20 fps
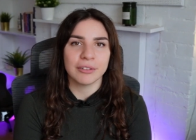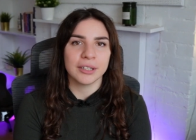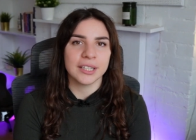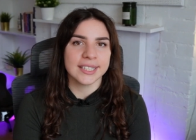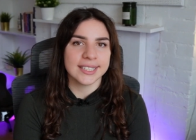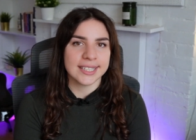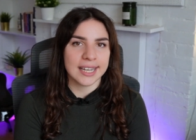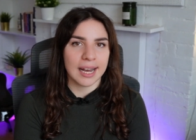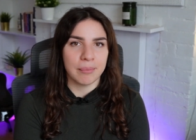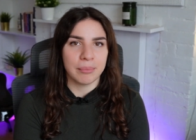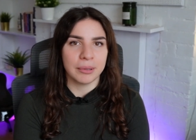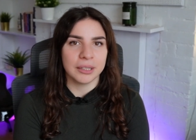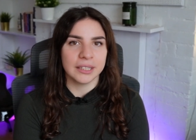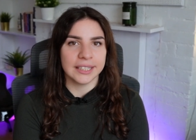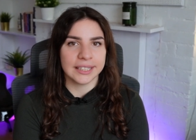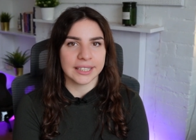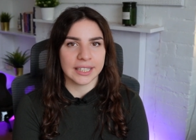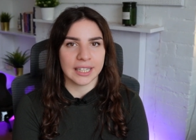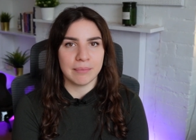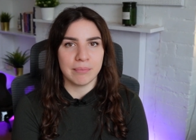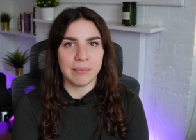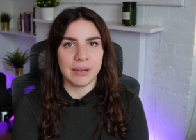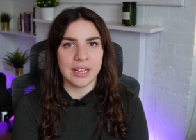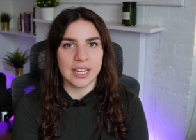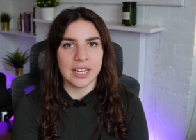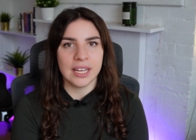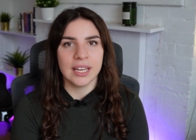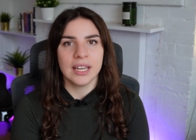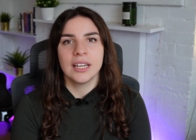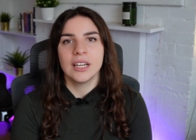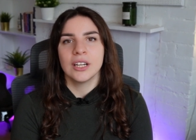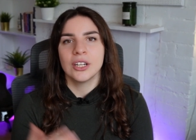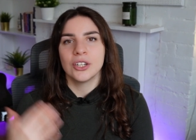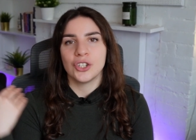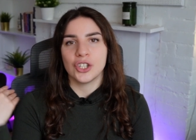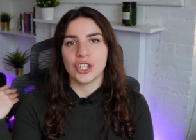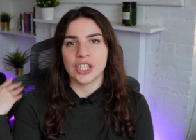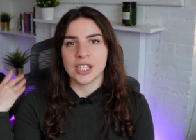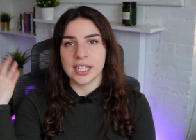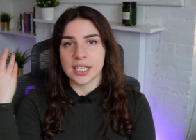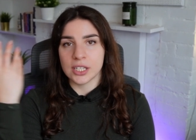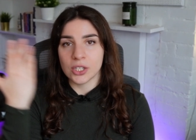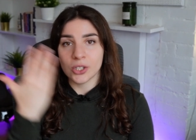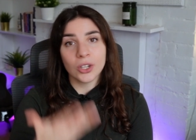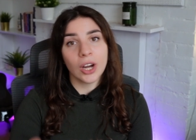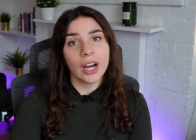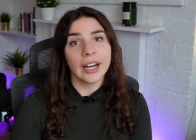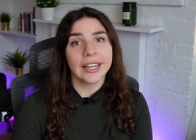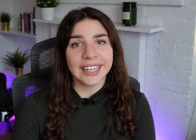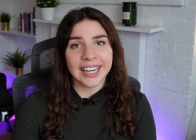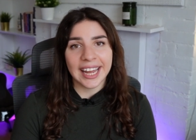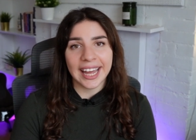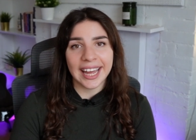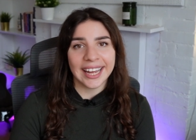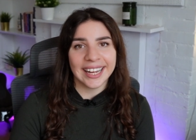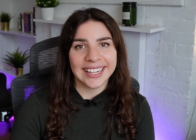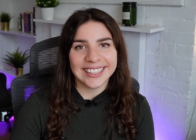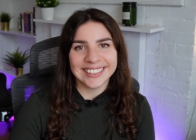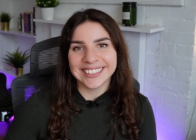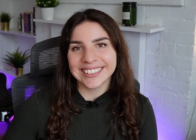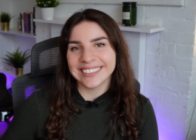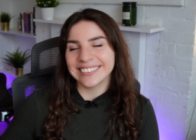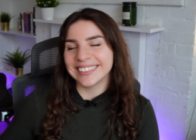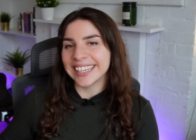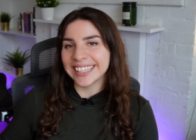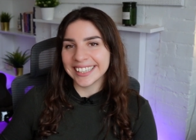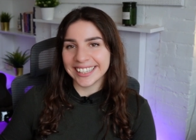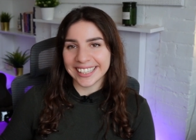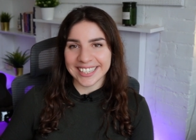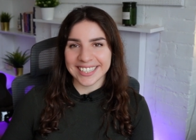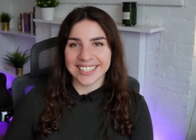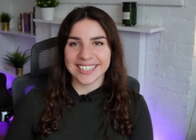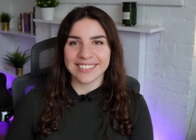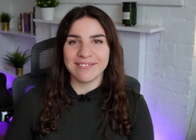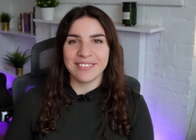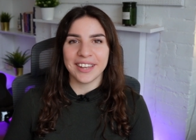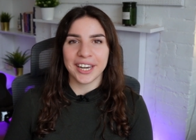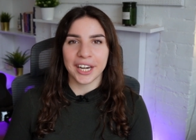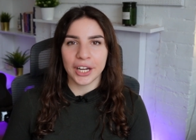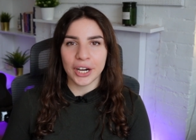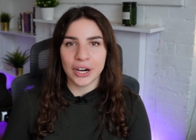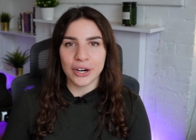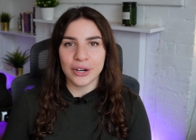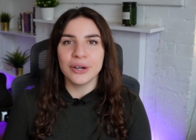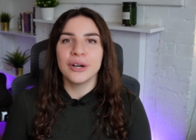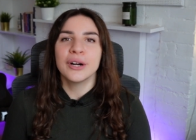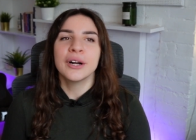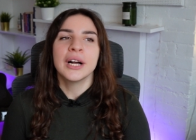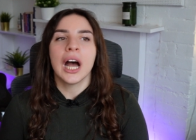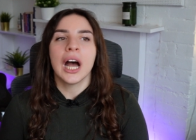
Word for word: For example, it can be just this talking heads, like this video,